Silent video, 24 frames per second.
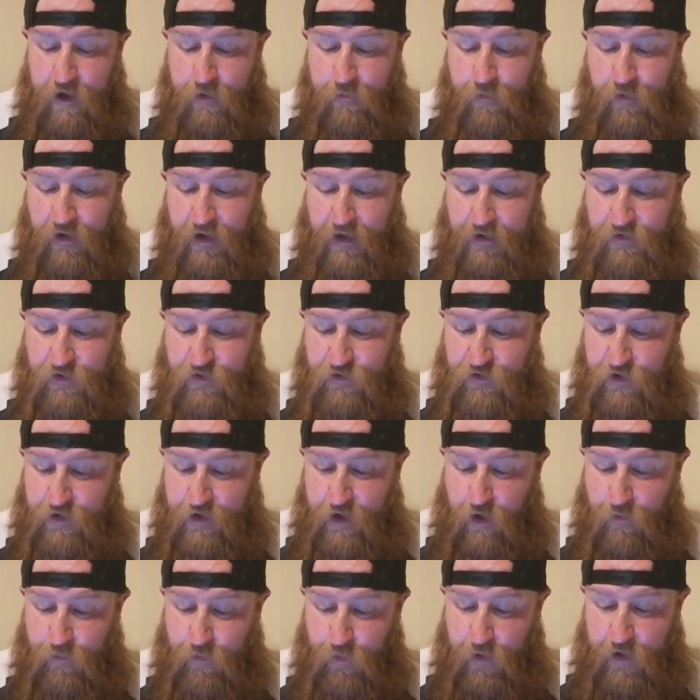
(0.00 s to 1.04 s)
In relation to
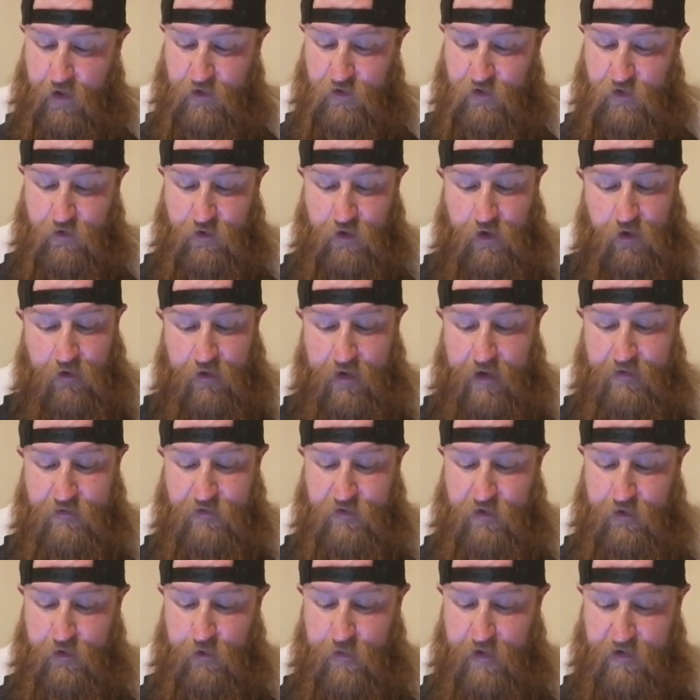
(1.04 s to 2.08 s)
the operation that led
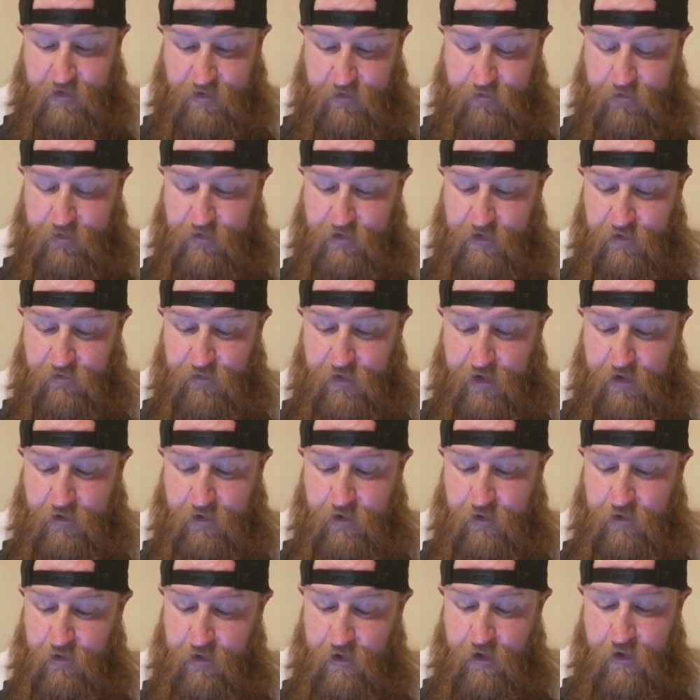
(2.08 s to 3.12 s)
to the arrest of this
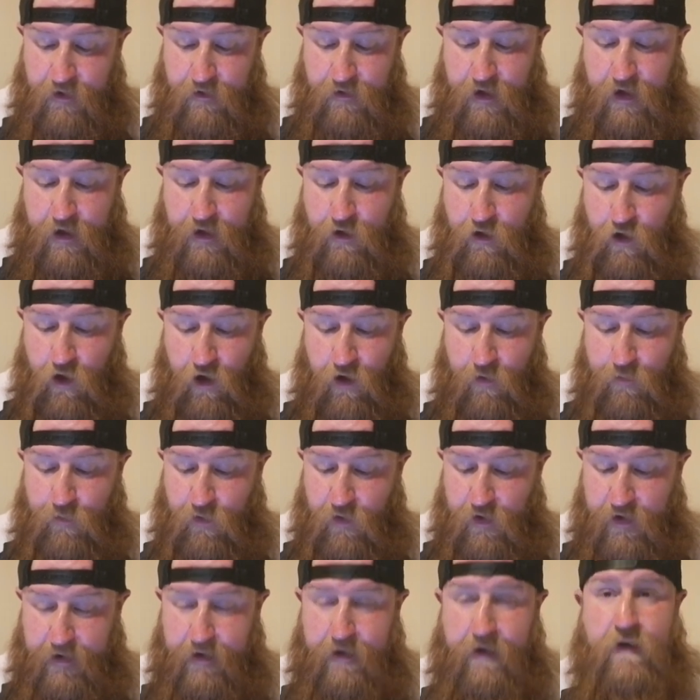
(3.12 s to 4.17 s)
defendant, they
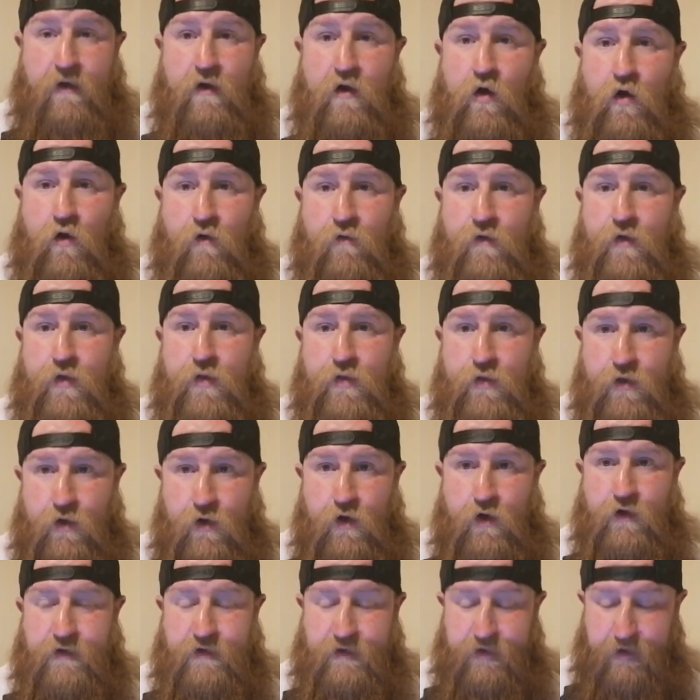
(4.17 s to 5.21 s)
incorporated over
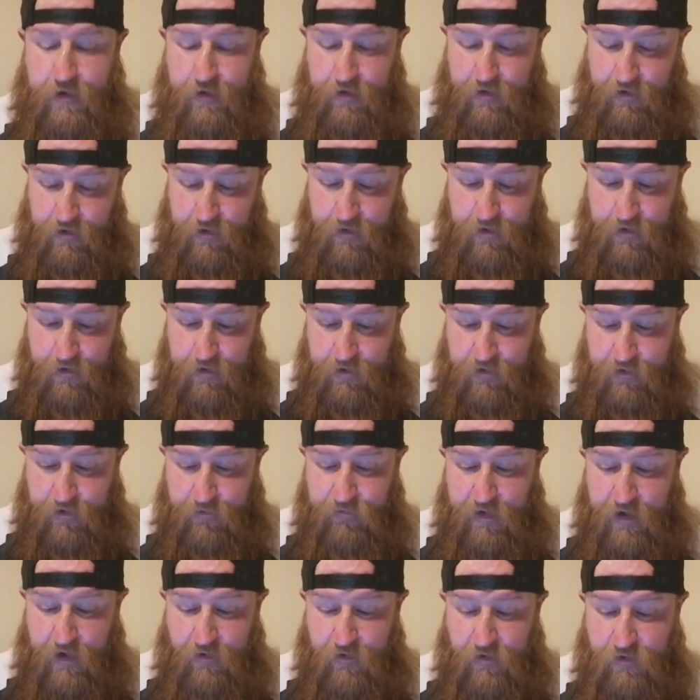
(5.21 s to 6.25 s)
30
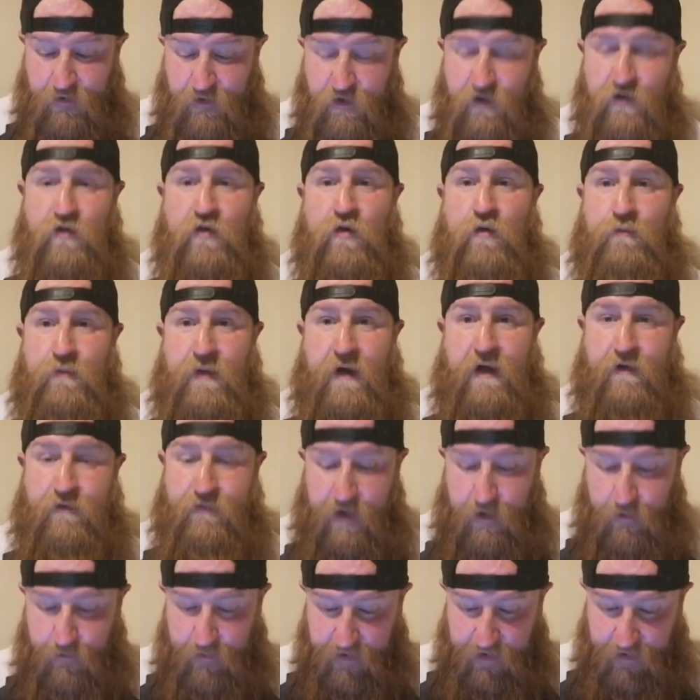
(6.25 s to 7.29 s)
defendants,
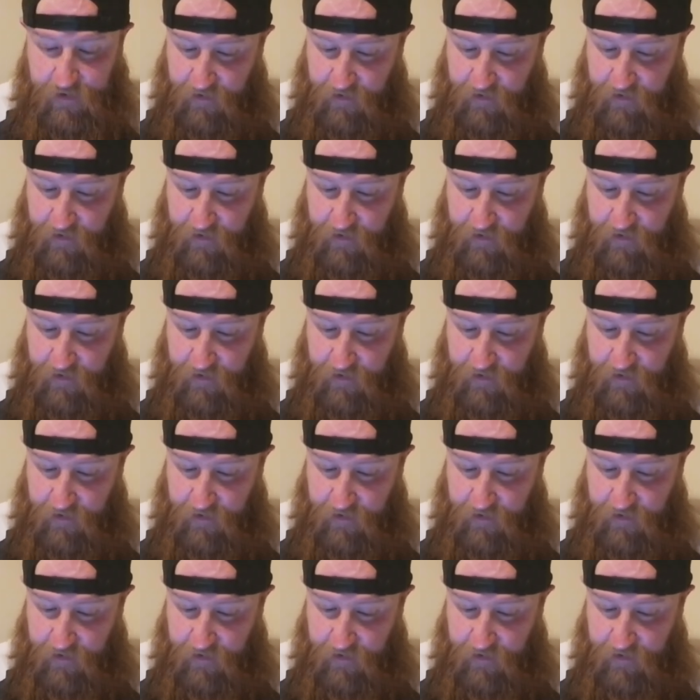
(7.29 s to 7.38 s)
paedophile